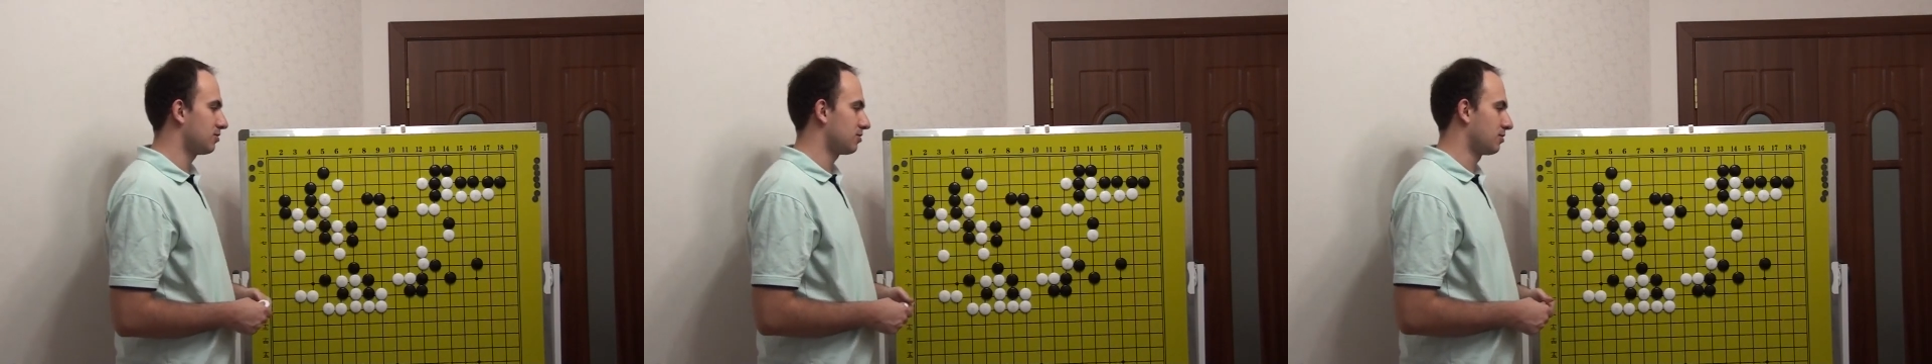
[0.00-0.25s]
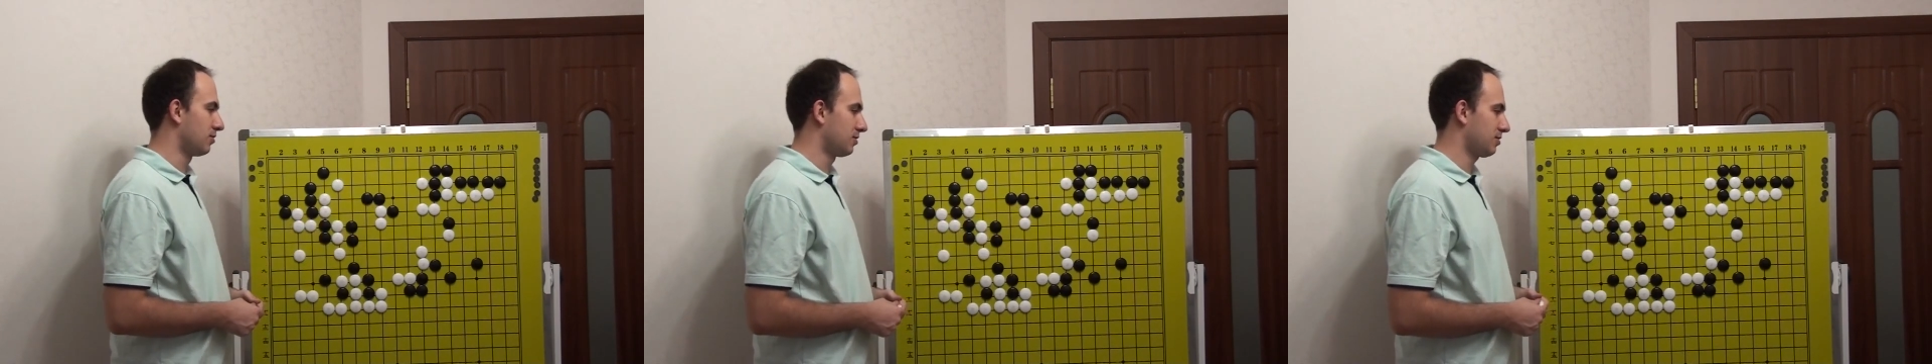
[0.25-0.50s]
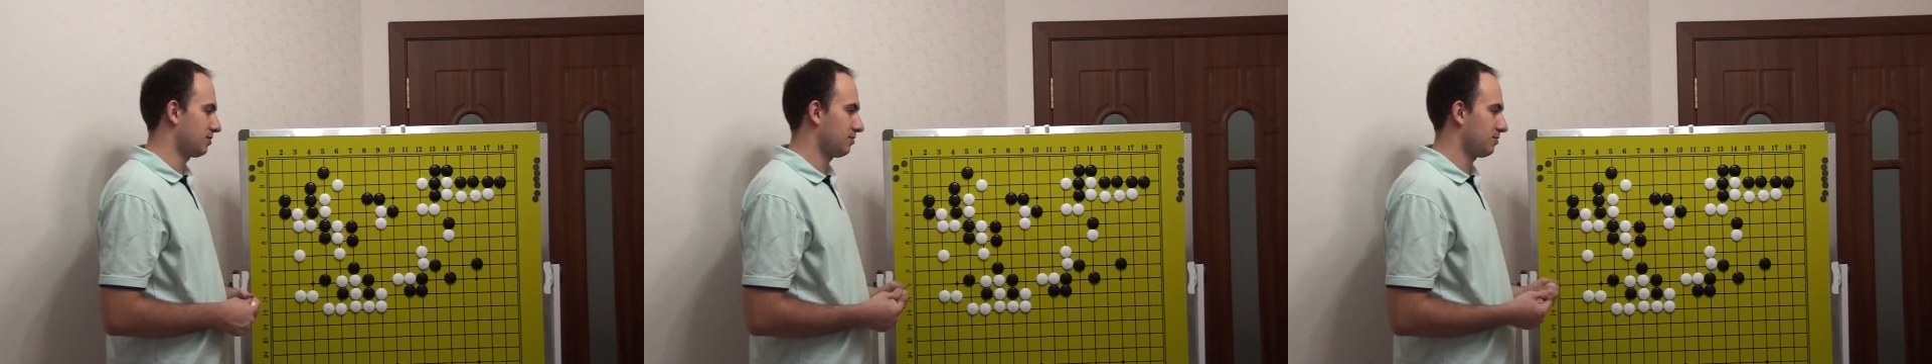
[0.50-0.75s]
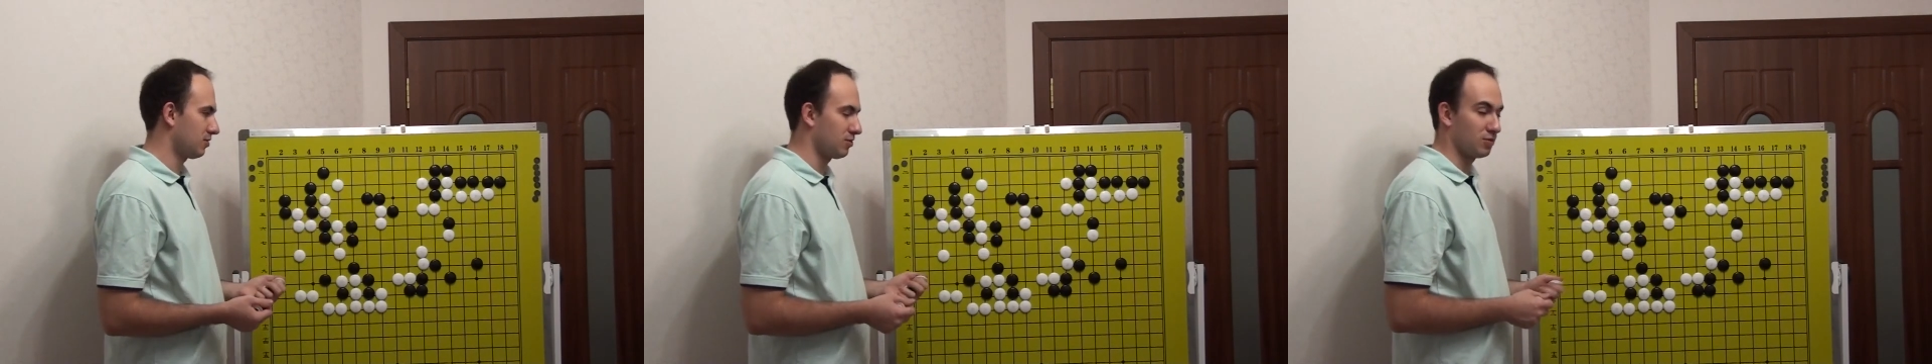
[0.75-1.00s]
stones,
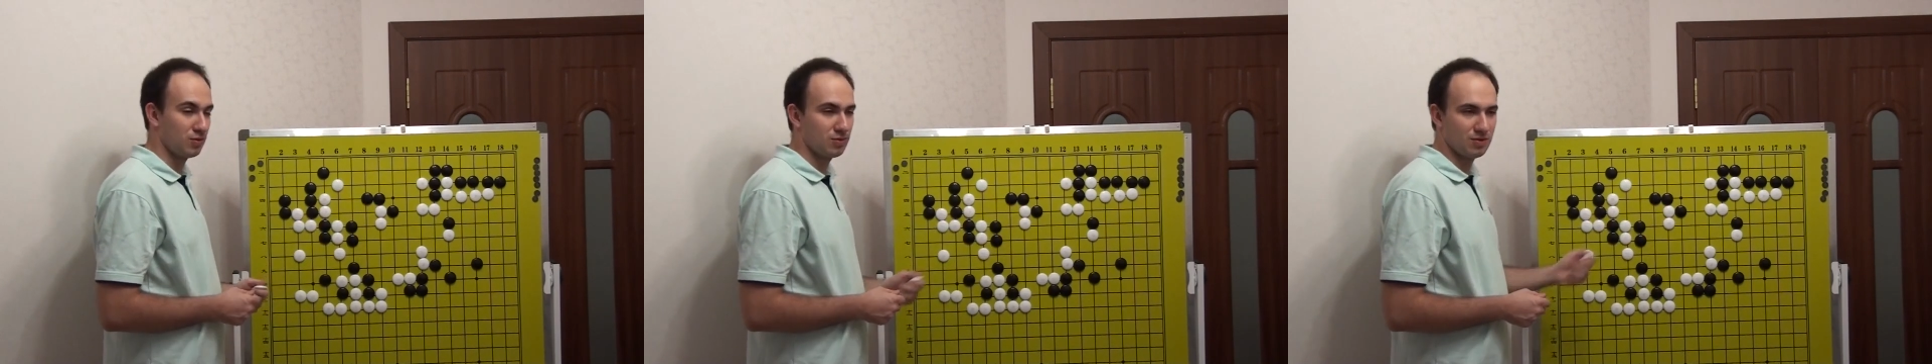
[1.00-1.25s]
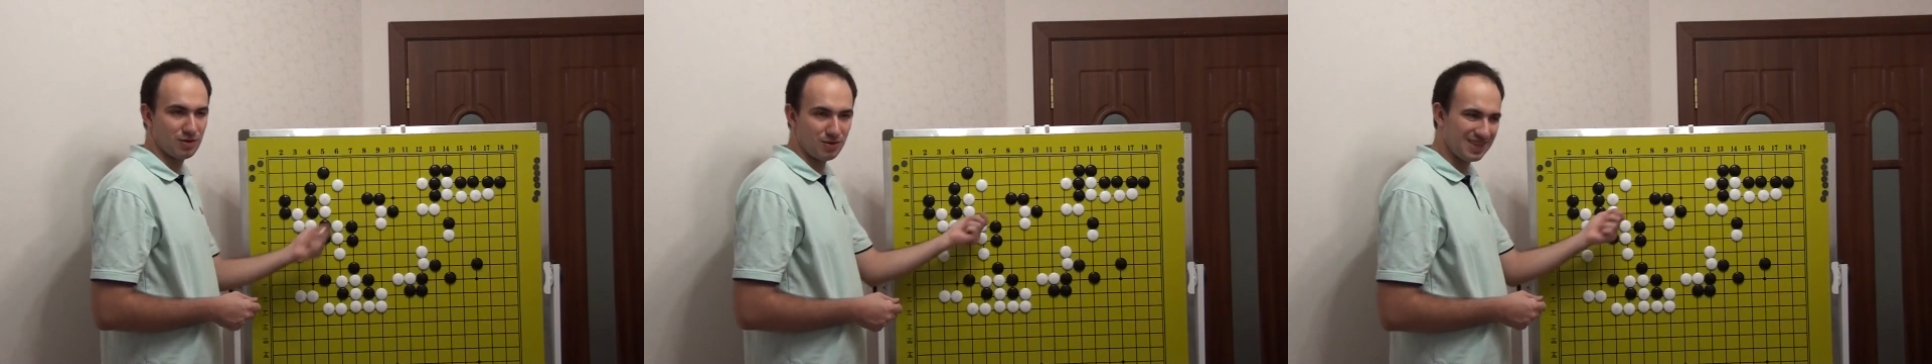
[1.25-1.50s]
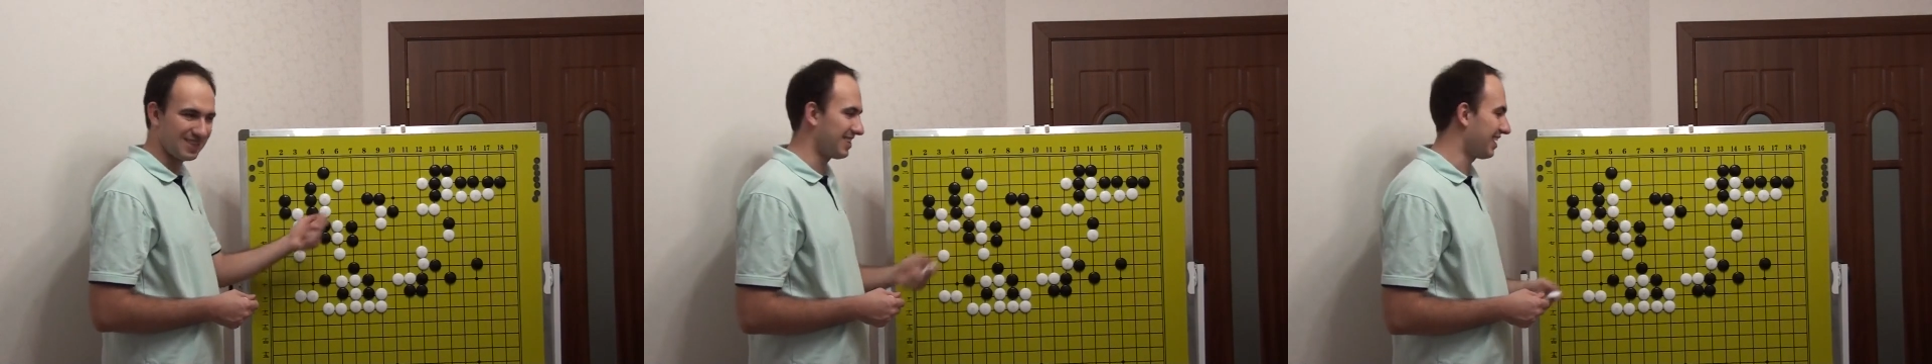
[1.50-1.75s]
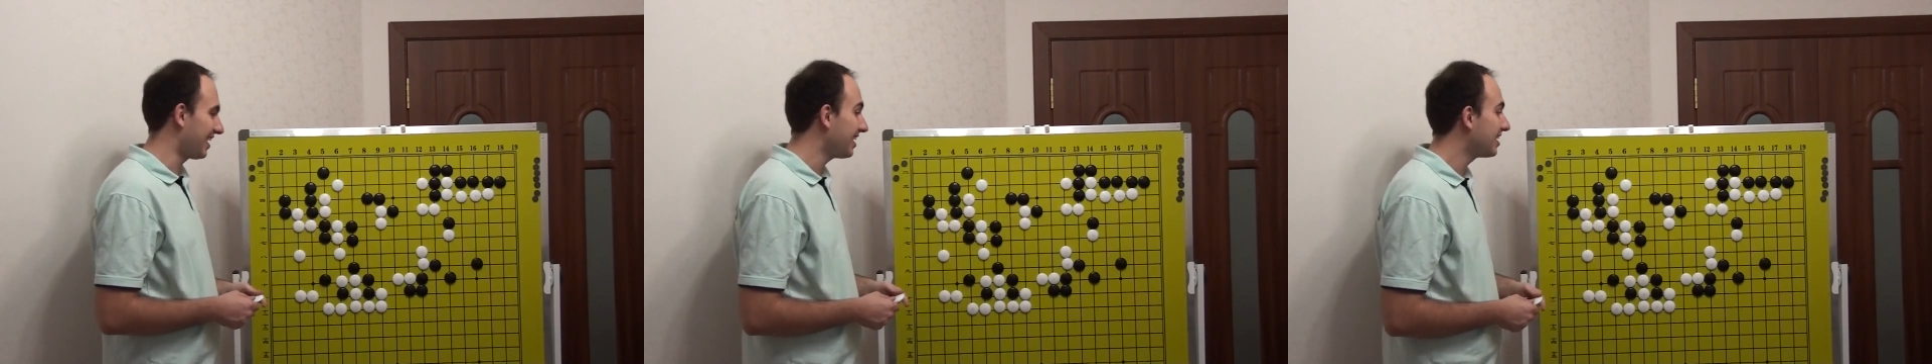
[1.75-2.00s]
so no eyes
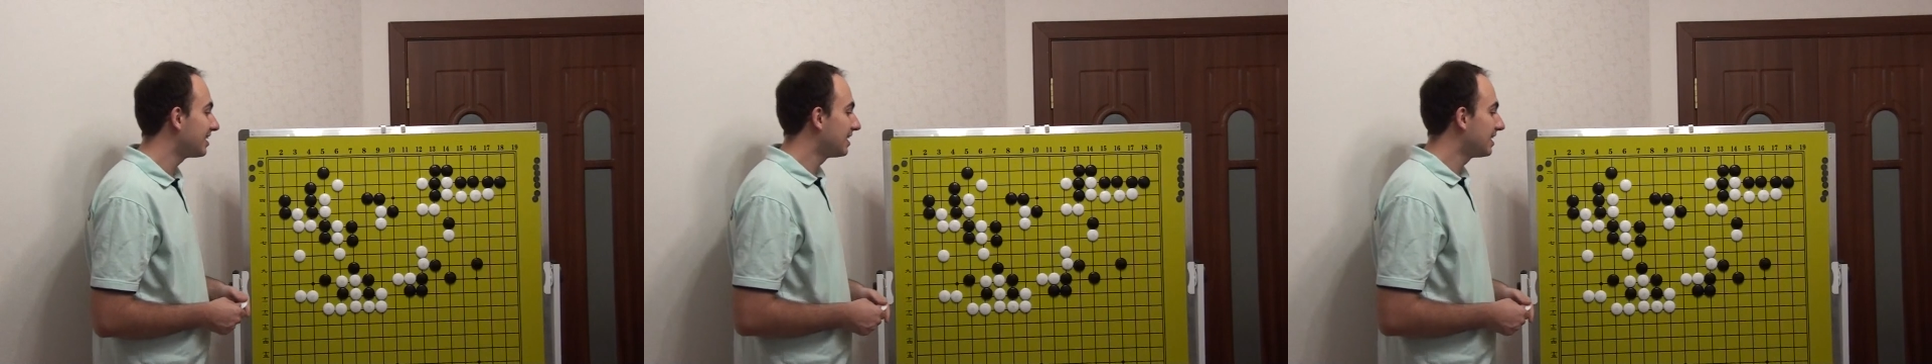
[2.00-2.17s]
here